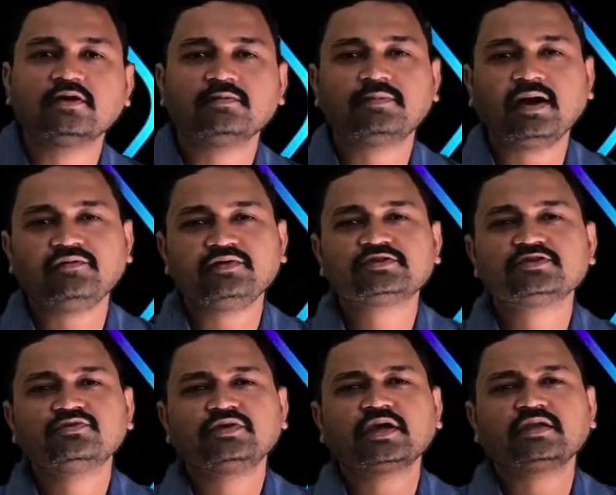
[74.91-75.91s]
by which
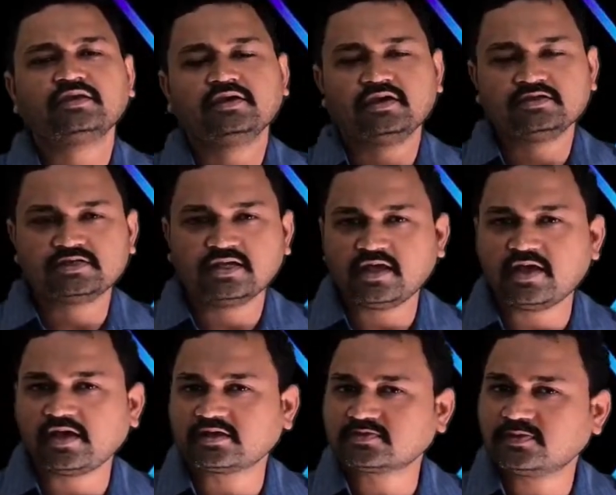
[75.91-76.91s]
we can easily
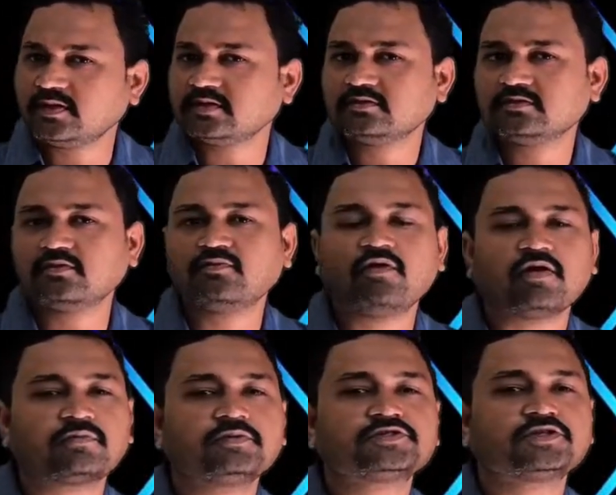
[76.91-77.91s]
explain the
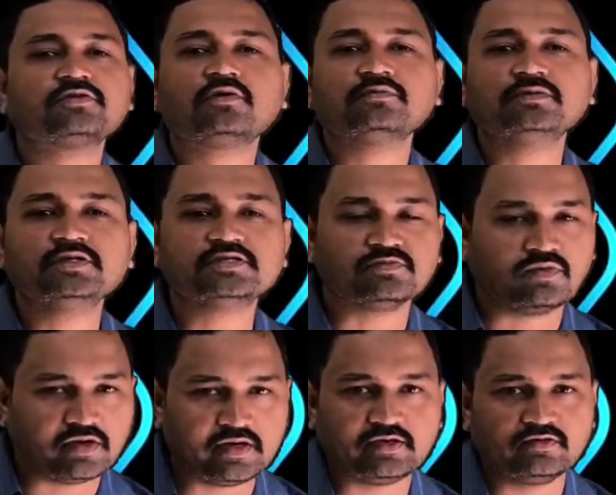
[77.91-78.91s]
formation of these
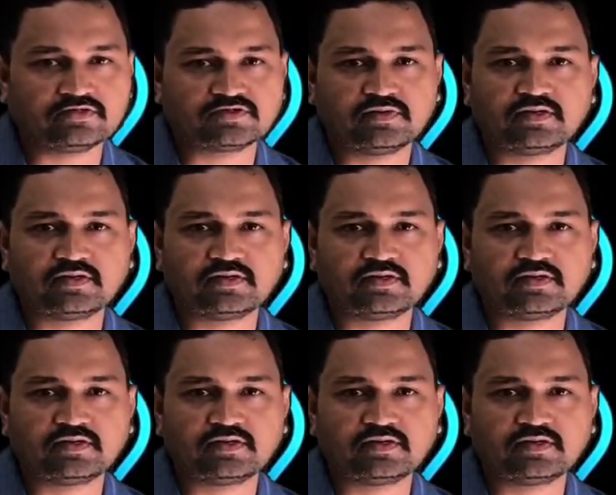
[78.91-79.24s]
molecules.